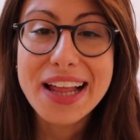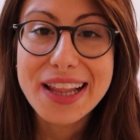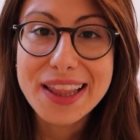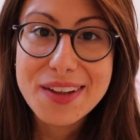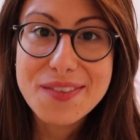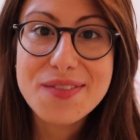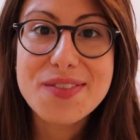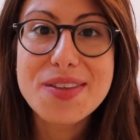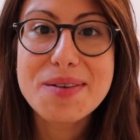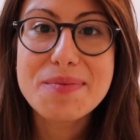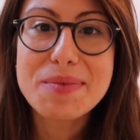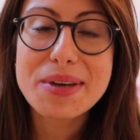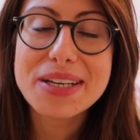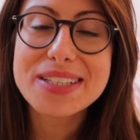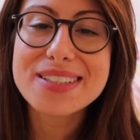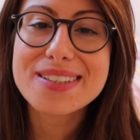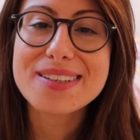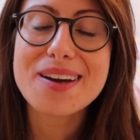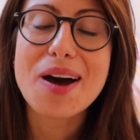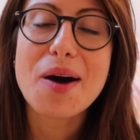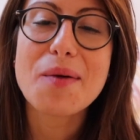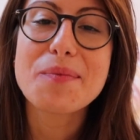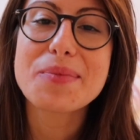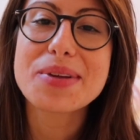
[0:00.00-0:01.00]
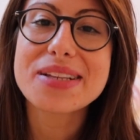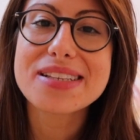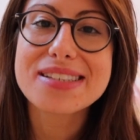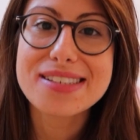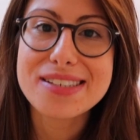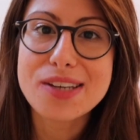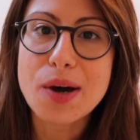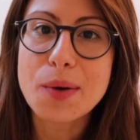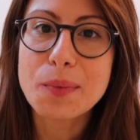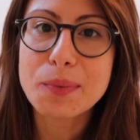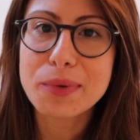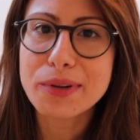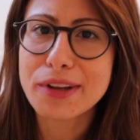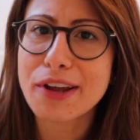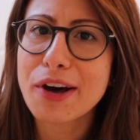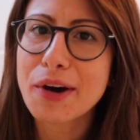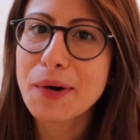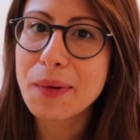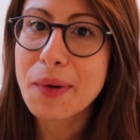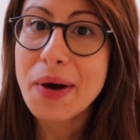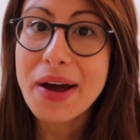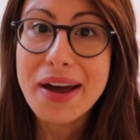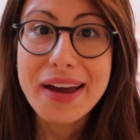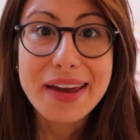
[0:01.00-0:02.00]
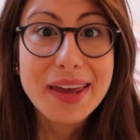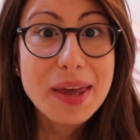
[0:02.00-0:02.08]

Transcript: leave them in the comments down below,